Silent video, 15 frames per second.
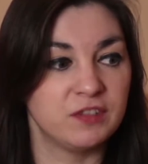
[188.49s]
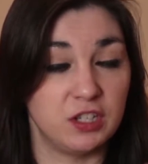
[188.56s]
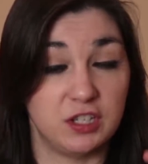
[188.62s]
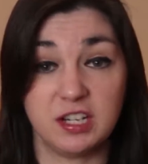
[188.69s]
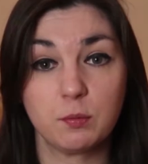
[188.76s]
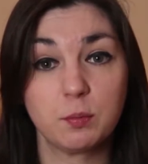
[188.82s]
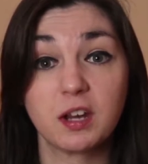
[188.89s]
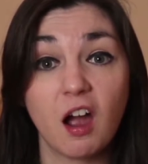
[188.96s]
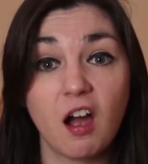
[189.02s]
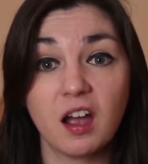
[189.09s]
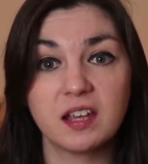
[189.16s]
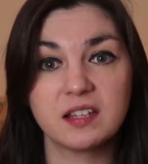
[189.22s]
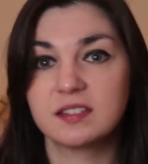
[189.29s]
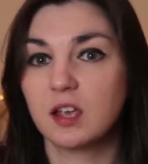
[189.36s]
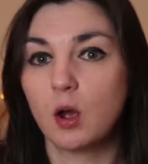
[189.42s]
You did it with
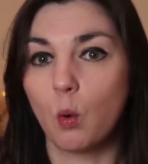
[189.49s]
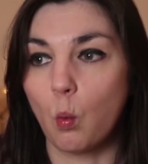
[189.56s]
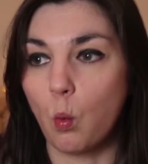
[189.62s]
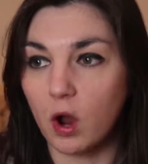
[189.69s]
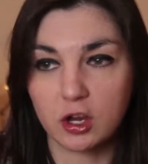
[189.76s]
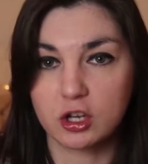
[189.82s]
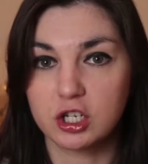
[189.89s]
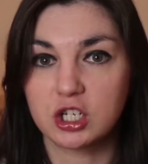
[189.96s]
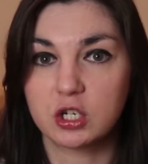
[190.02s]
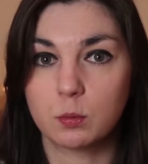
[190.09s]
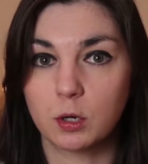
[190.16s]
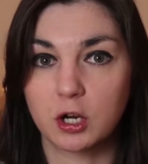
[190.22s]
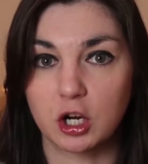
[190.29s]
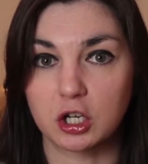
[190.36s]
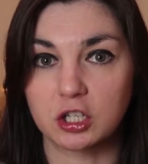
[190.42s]
guys, why couldn't you do
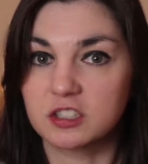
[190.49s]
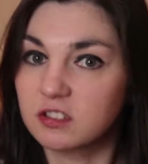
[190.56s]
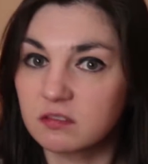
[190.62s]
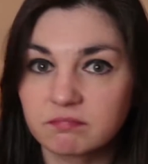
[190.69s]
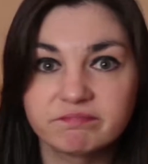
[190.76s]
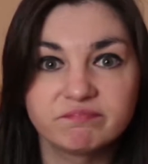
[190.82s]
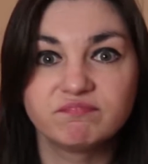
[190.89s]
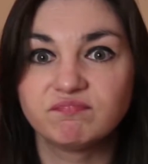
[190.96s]
it with girls?